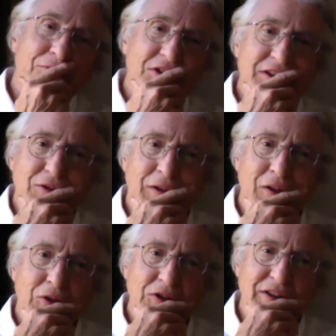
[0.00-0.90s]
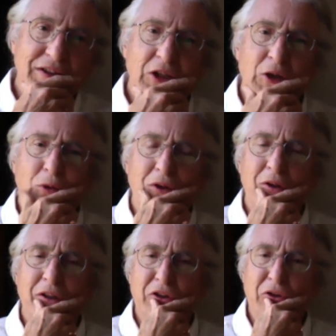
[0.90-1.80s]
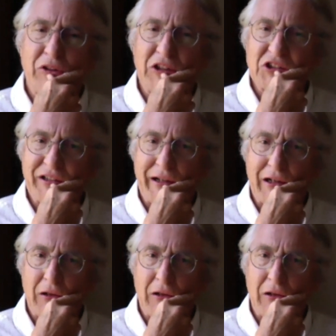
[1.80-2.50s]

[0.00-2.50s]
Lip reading: just one of those things, oh, we're going to do this now.